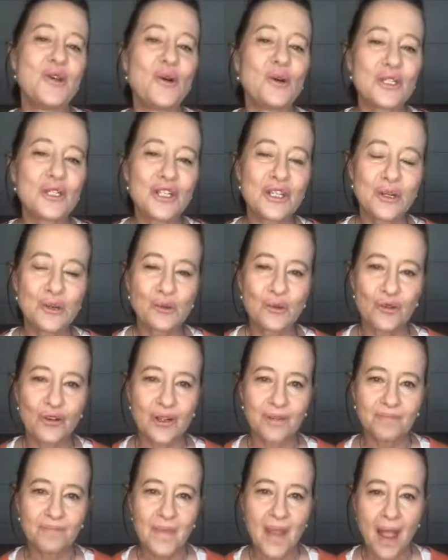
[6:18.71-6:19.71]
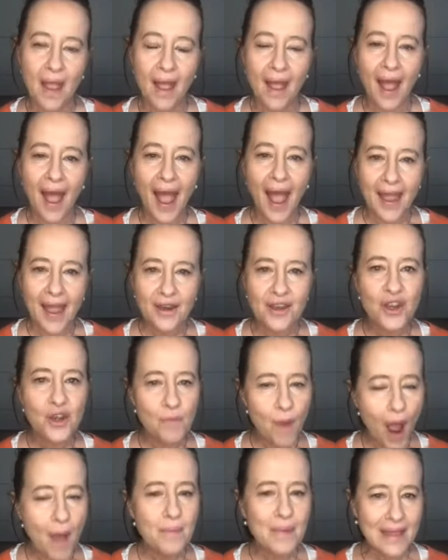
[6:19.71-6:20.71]
your children. And
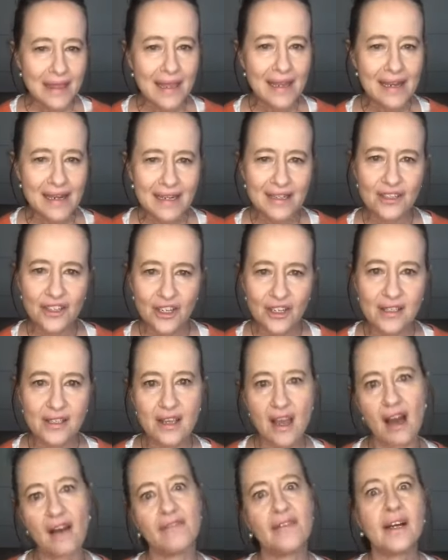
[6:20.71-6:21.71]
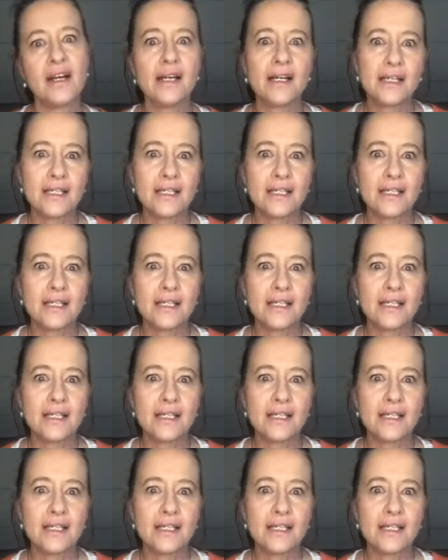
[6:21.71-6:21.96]
you might be thinking to yourself,